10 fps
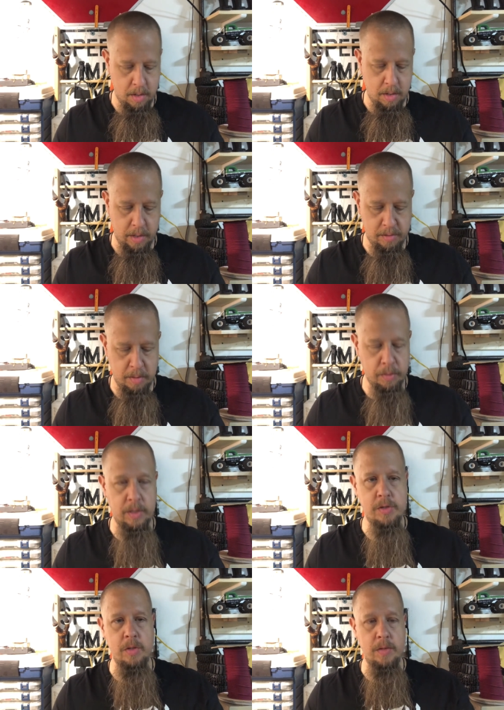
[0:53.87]
I typically
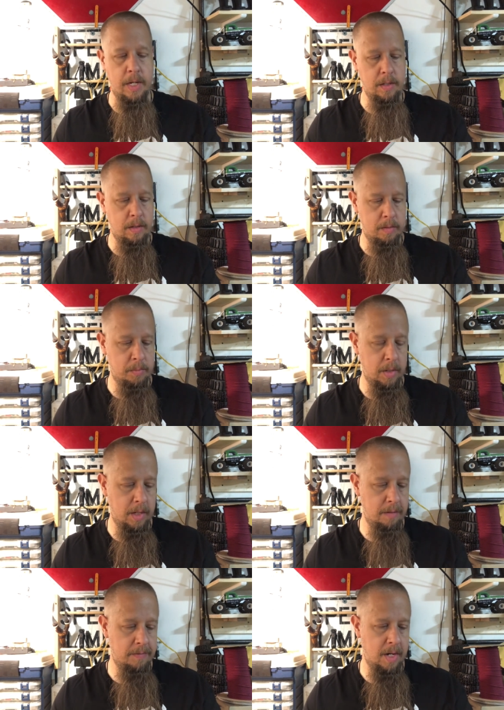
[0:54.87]
shoot 90, but
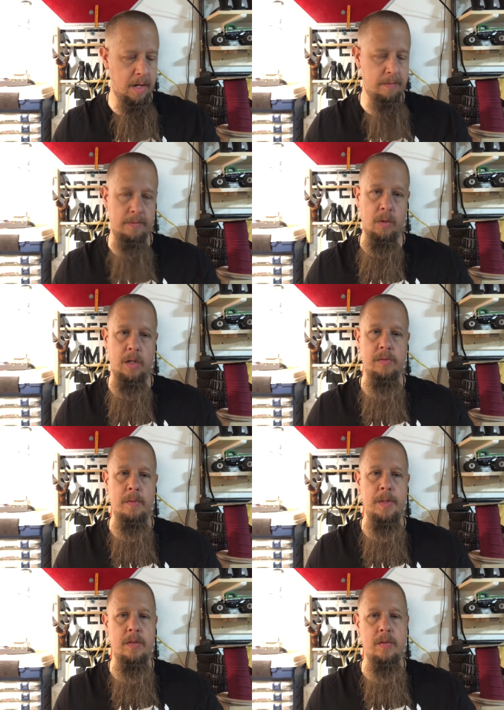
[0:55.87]
85 works for
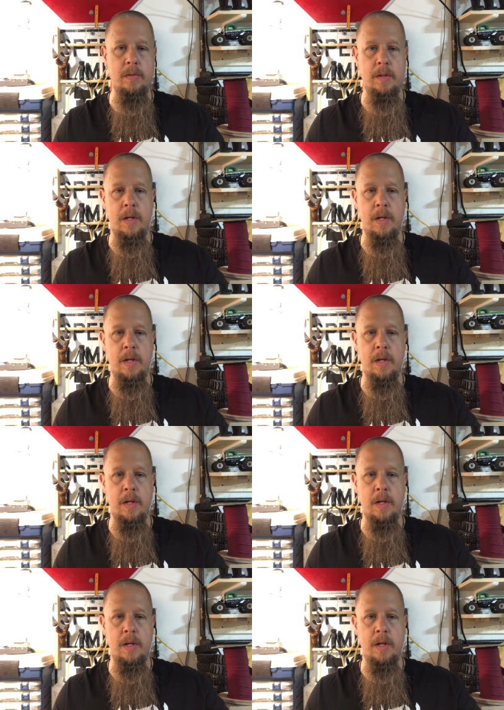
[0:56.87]
me too.